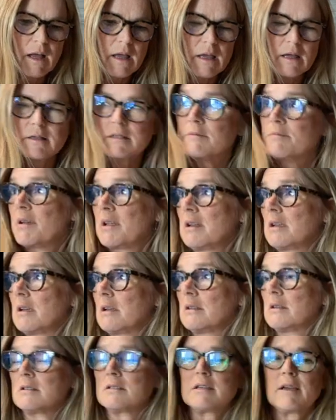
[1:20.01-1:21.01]
depending
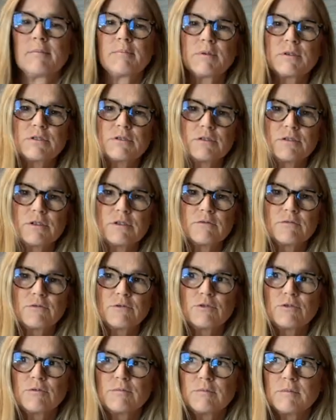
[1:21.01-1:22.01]
on the temperature in the
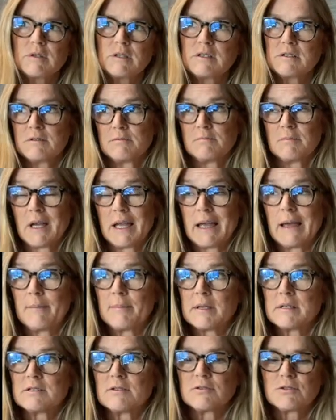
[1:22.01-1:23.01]
room, it's in
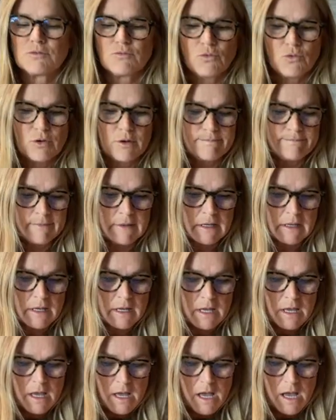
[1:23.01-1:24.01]
Miami, so it's warm.
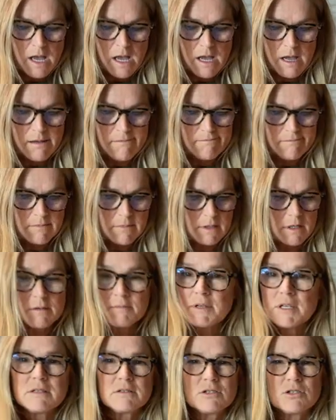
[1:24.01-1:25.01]
It could
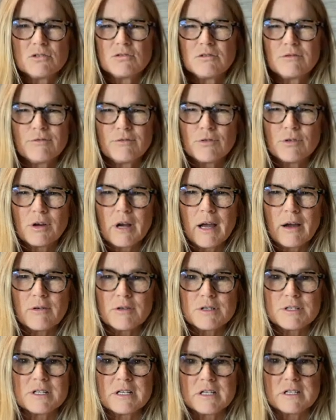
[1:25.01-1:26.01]
be 2 to 4
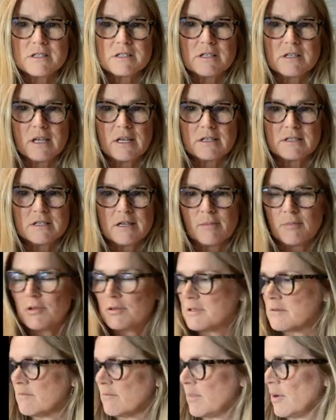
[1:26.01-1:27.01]
hours that it's like
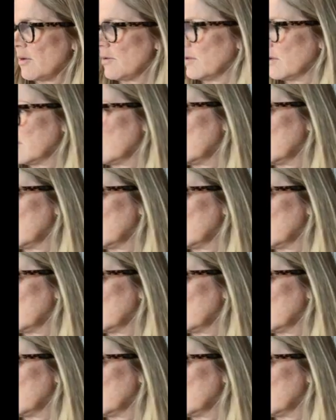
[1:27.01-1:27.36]
doubled in bulk